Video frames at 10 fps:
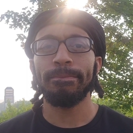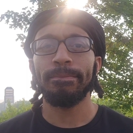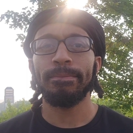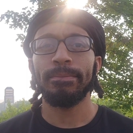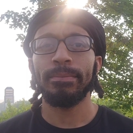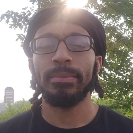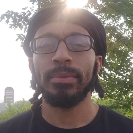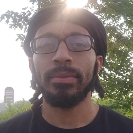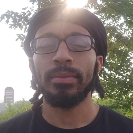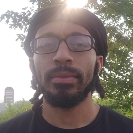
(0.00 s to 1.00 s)

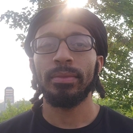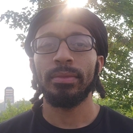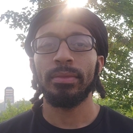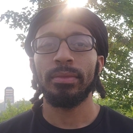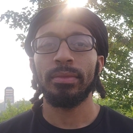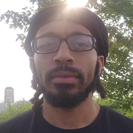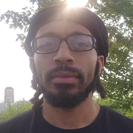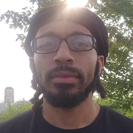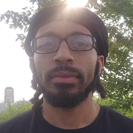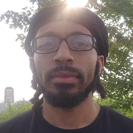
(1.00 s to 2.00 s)

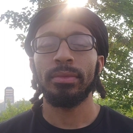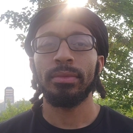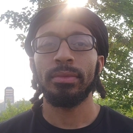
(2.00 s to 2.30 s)
Nobody speaks.